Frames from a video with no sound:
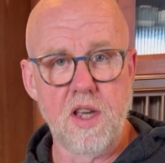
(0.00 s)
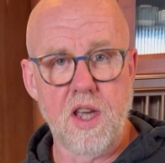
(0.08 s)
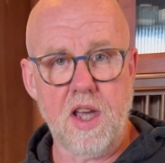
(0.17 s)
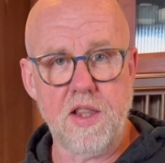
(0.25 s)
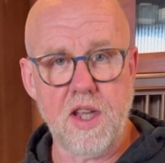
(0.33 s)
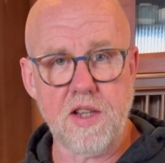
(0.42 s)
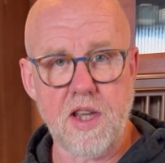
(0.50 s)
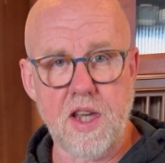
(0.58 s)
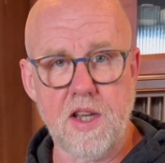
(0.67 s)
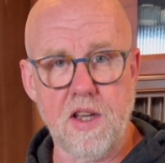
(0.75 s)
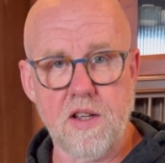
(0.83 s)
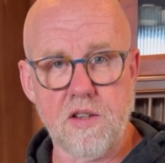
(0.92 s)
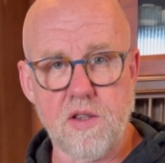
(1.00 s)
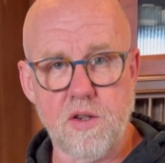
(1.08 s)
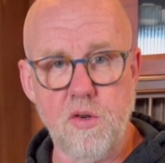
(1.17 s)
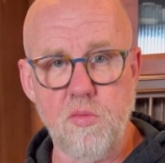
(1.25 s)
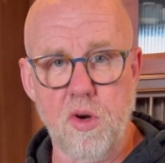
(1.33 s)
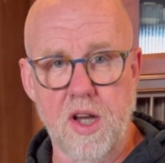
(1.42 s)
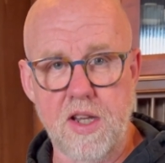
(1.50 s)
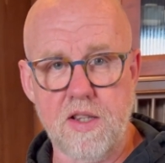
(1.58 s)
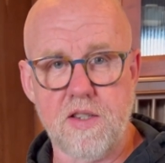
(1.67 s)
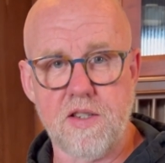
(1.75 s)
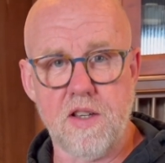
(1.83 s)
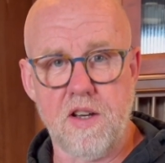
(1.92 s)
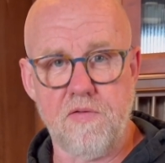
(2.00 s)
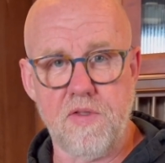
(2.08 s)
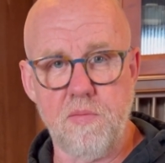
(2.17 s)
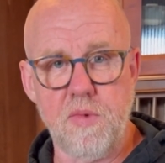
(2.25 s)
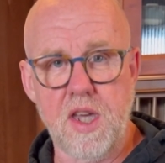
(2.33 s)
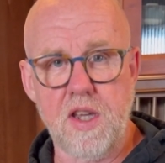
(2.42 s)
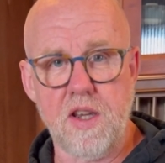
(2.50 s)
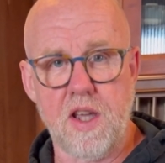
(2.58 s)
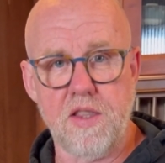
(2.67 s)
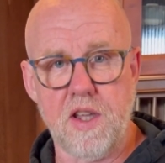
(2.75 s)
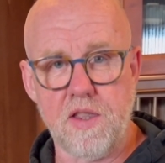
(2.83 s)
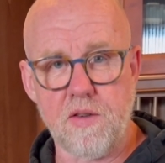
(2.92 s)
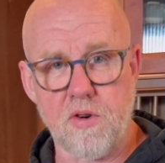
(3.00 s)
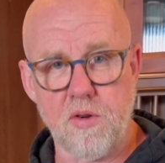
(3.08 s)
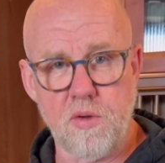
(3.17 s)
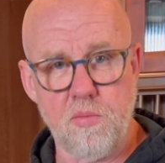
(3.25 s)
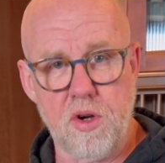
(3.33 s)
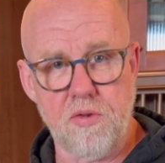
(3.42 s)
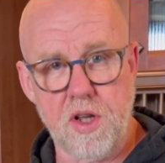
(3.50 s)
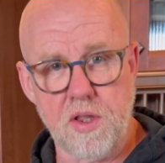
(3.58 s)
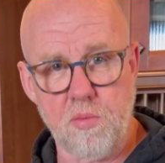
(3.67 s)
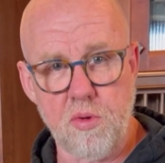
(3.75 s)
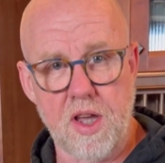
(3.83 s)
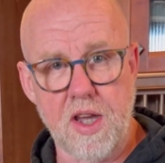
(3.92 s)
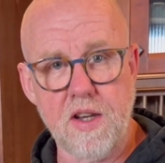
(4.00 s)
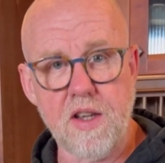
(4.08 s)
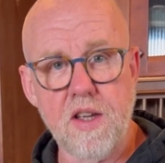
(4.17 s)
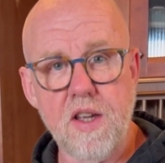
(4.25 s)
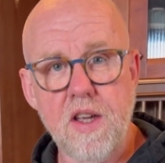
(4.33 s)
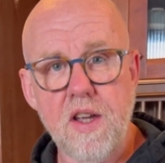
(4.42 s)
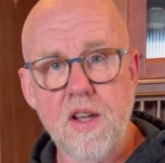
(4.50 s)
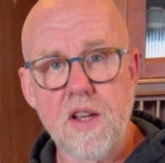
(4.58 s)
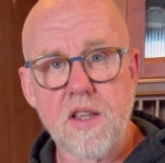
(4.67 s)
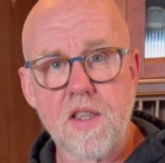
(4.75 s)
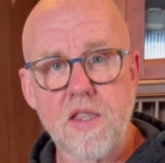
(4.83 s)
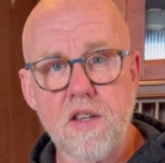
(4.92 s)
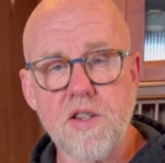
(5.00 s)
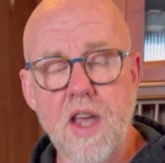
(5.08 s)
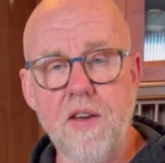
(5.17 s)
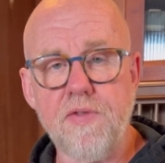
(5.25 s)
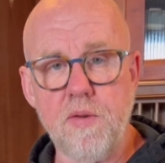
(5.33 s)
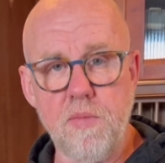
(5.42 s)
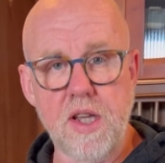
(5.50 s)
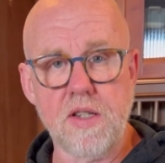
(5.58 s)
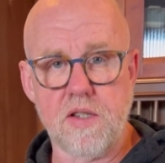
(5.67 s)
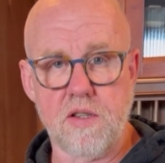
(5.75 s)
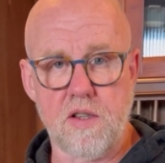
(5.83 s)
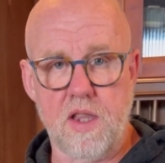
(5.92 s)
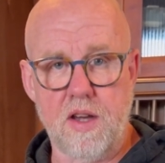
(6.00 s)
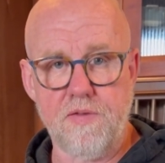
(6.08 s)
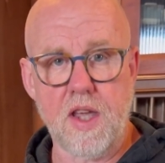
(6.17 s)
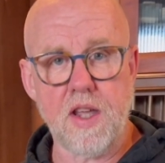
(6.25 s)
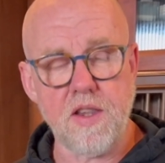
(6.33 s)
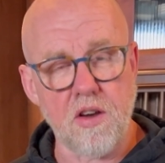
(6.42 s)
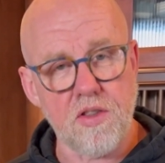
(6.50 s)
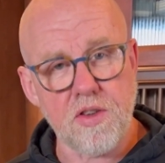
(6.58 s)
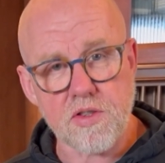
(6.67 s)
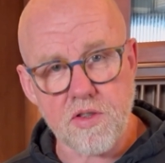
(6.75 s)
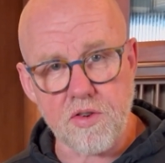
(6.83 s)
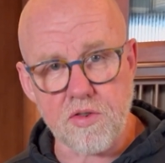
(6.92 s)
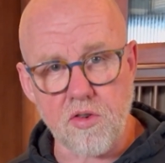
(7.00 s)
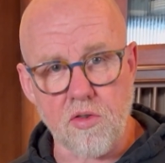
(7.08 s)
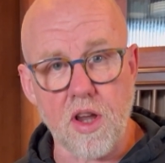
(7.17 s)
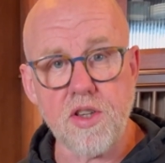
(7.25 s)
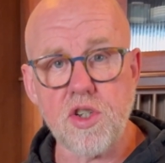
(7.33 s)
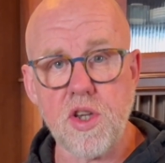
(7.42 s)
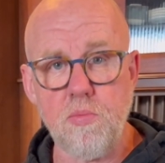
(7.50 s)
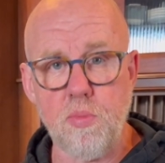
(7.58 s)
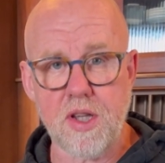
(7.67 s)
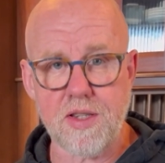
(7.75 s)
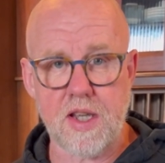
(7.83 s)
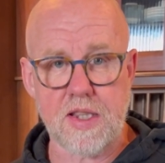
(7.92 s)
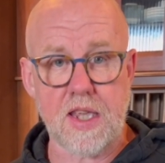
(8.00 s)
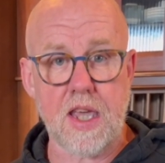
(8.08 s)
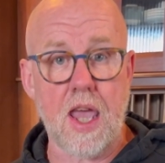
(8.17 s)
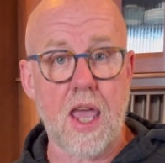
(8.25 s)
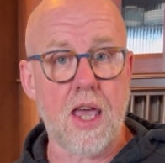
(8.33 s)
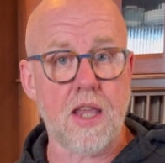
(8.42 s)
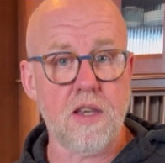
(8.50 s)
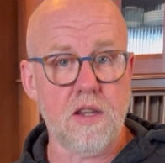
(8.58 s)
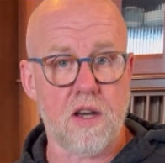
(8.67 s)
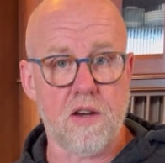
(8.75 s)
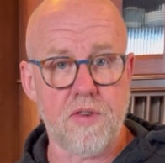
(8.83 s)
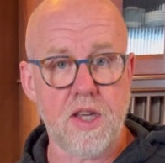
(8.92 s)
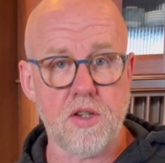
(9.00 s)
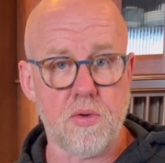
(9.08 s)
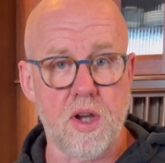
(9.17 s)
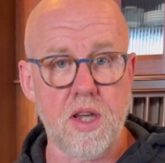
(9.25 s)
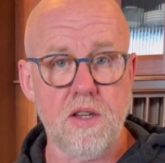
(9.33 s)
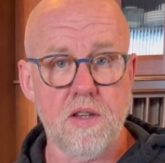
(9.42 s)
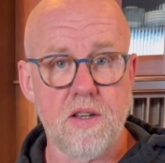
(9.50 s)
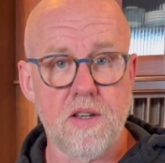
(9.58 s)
and they take 2 bites of the meat and then throw the bone on the plate. There's half the meat still left. And all those little crunchy bits at the end of each wing,